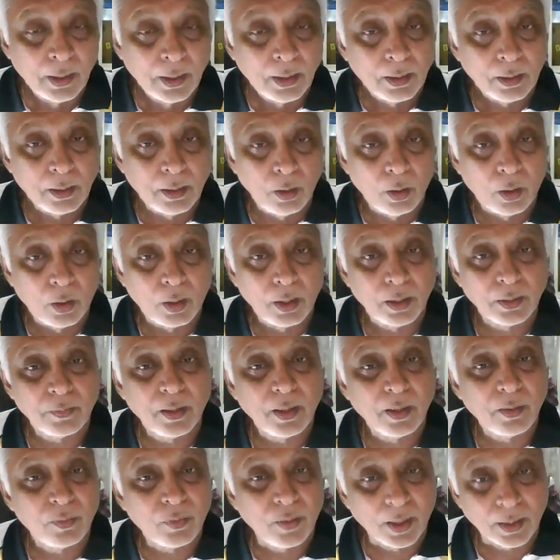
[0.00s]
The law is
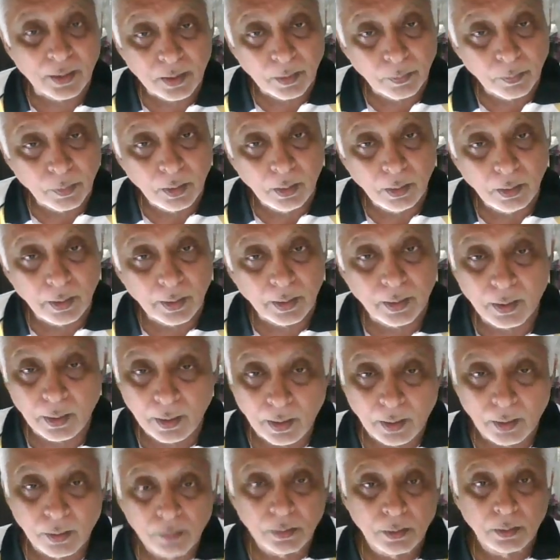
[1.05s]
very flexible. It
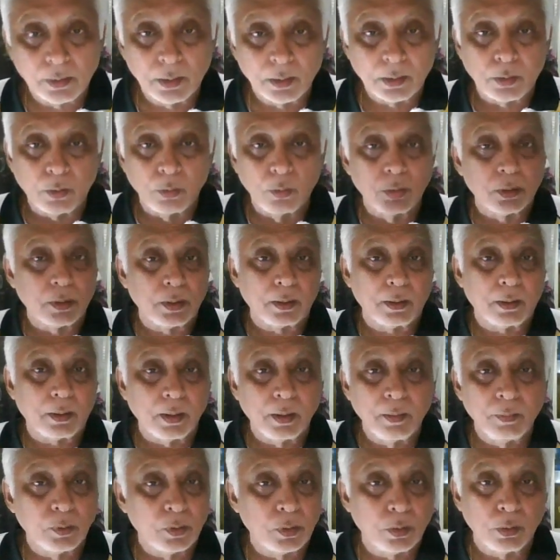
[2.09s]
allows the two
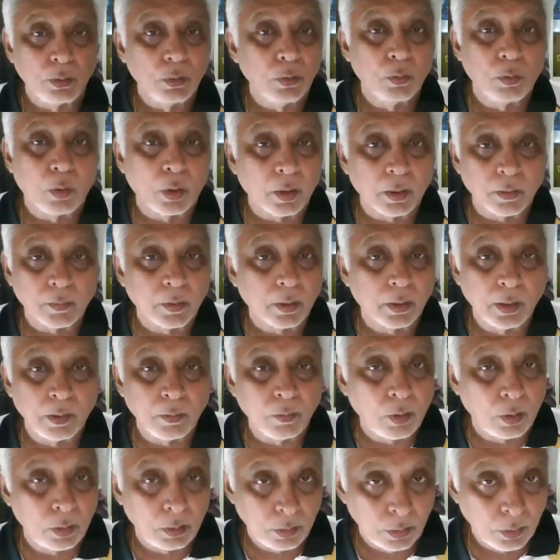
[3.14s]
teams to do whatever they
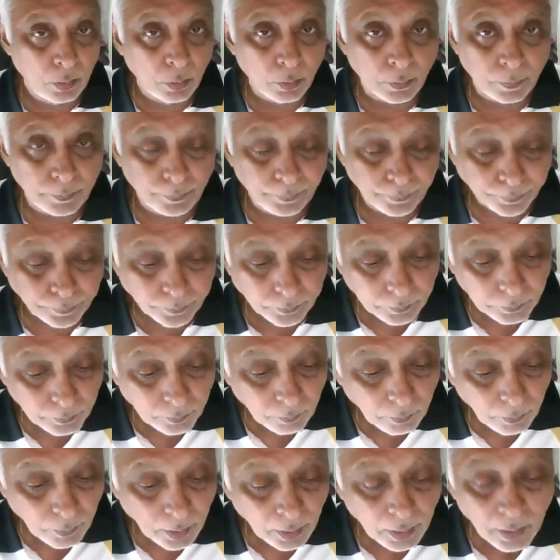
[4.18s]
want to do.
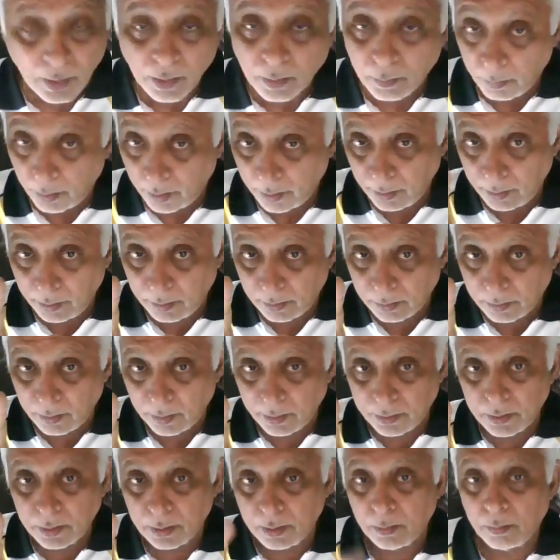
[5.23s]
But it is
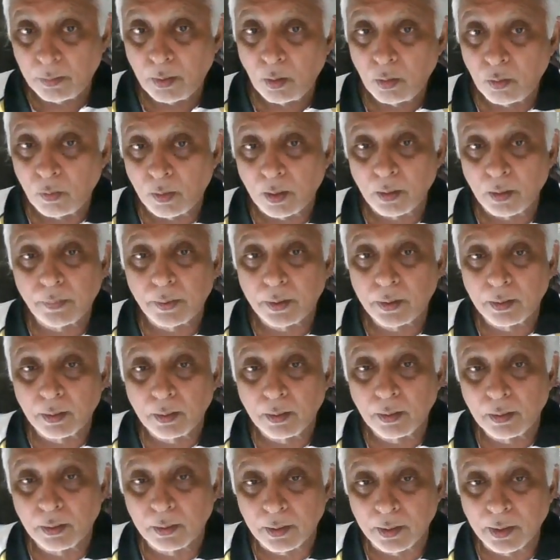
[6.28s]
rigid about one
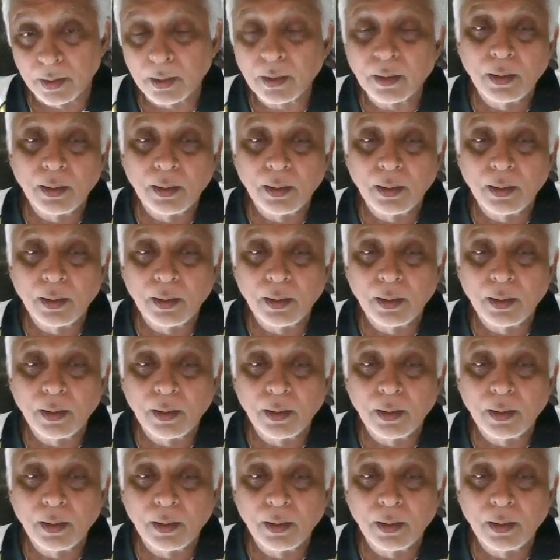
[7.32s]
particular thing,